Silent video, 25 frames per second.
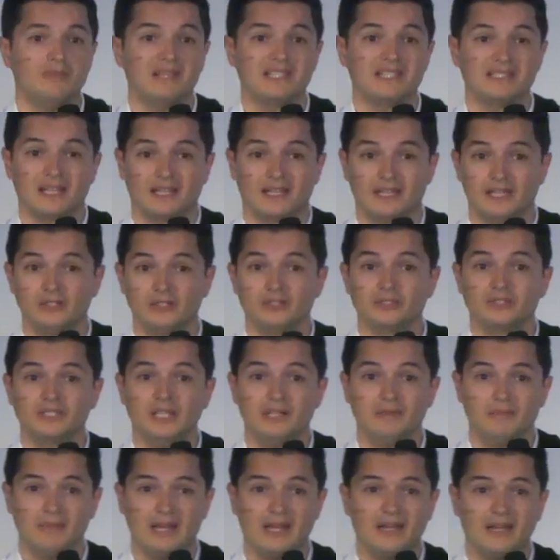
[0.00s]
called
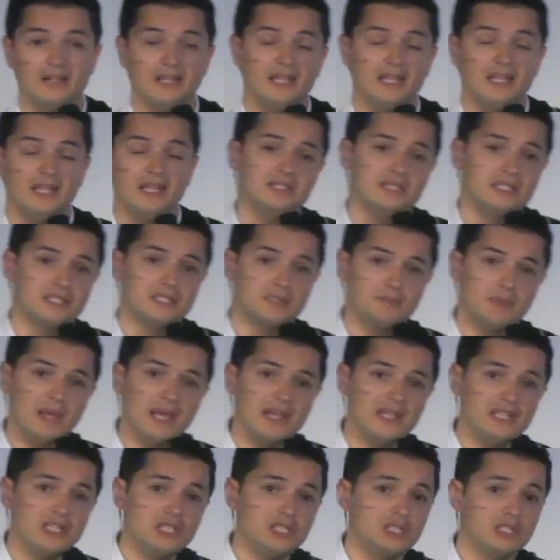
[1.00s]
Mensajeros del Mar. It's in
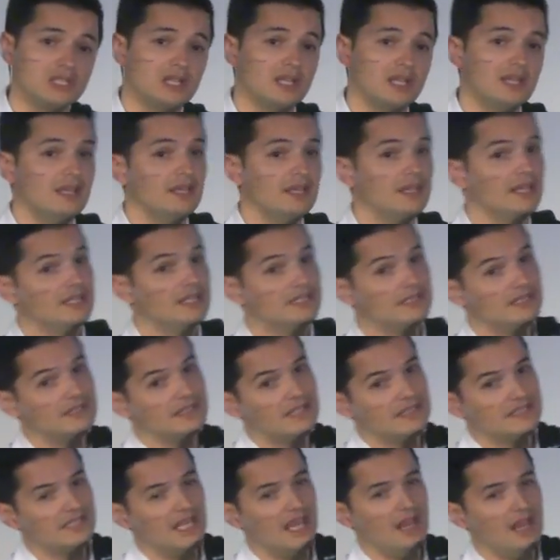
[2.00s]
Spanish,
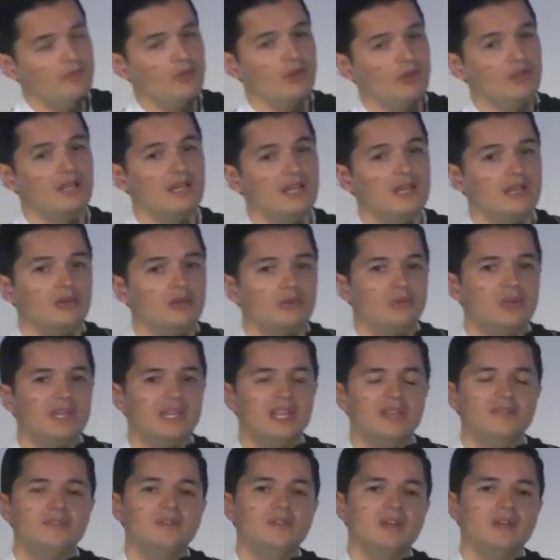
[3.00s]
it's in the table.
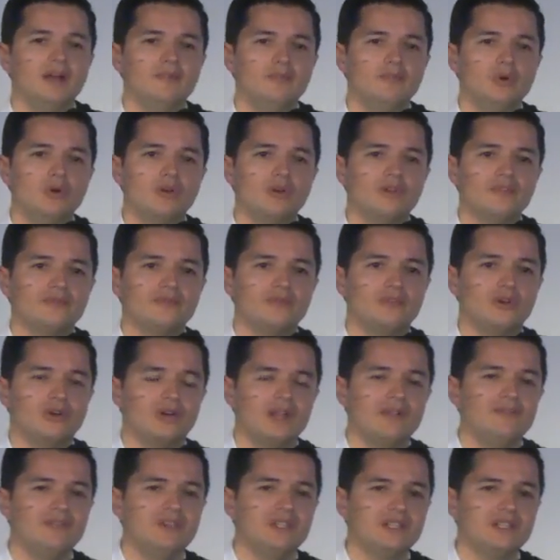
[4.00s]
We give a book
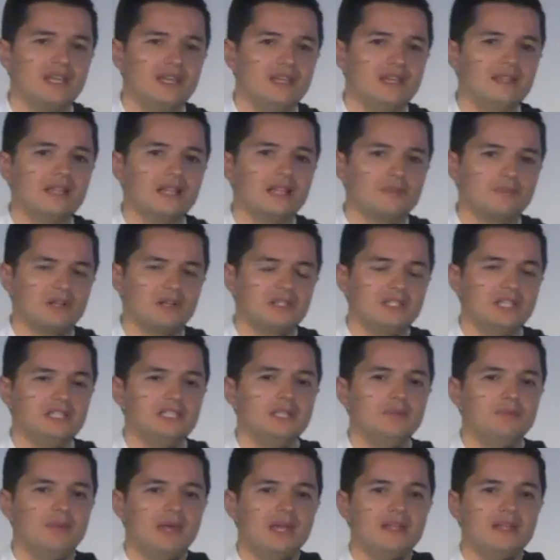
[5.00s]
for every kid that
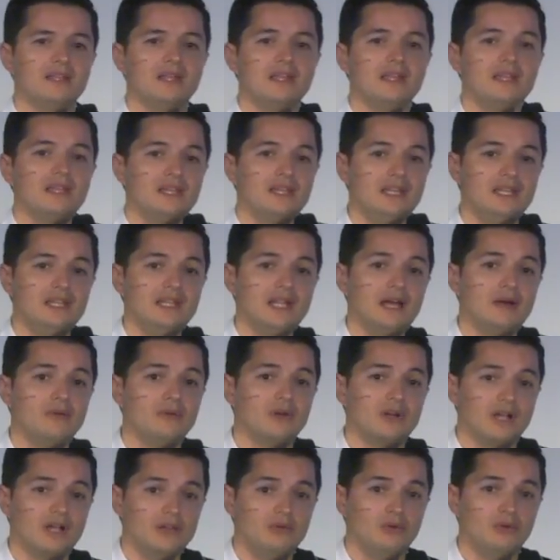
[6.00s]
participate in
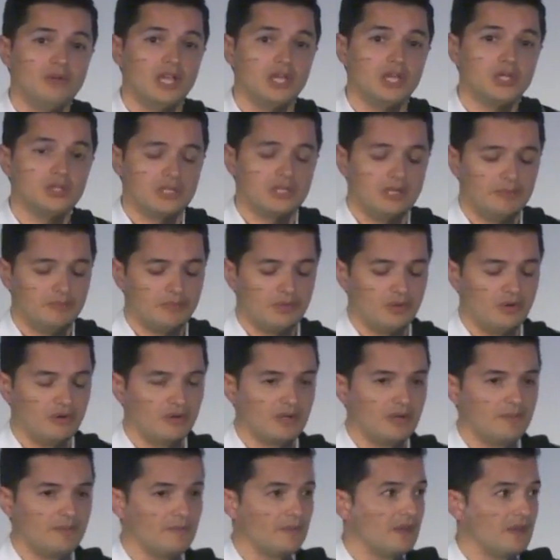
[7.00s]
our educational
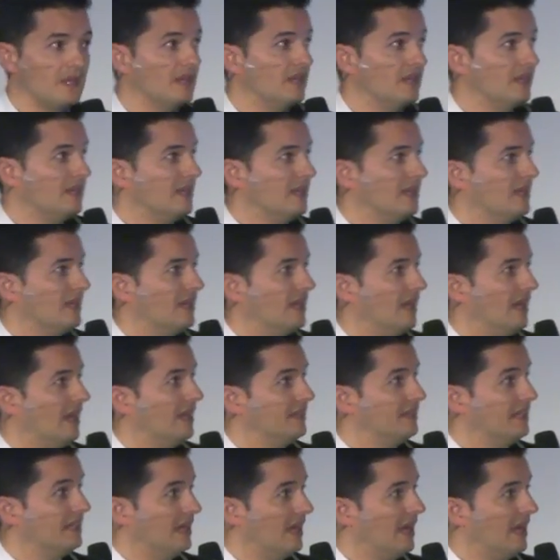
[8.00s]
program.
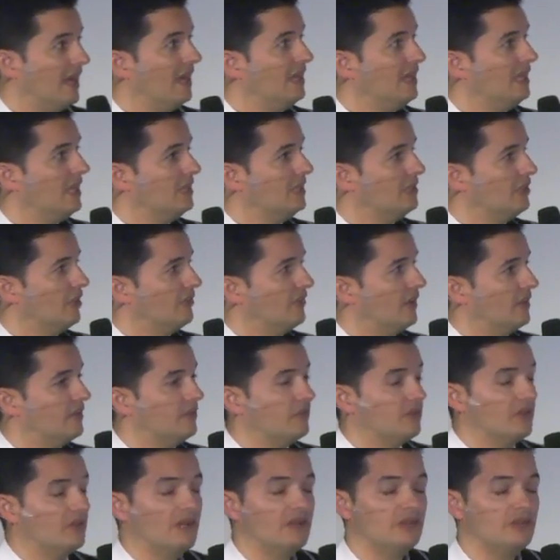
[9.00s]
And the highlight of
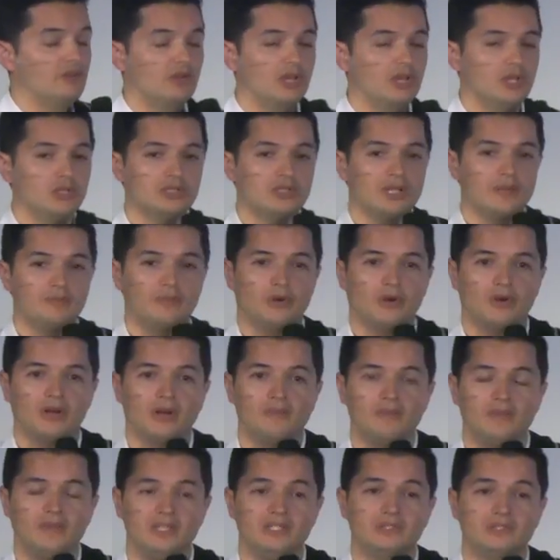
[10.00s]
our edu educational
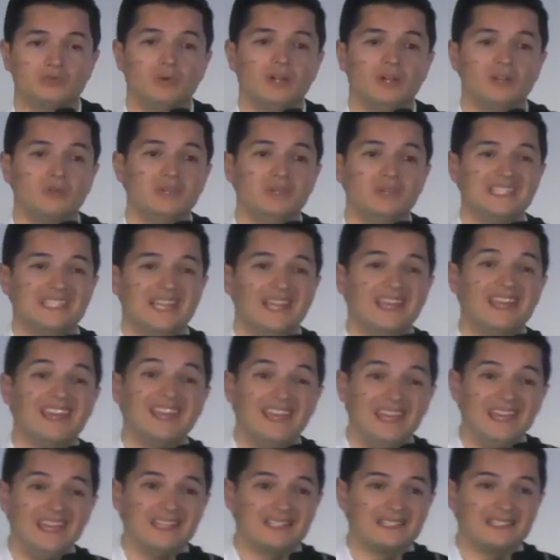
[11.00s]
program is when we
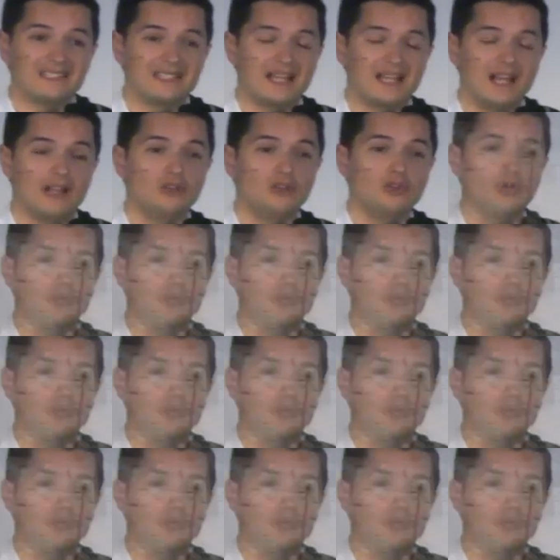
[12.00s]
take kids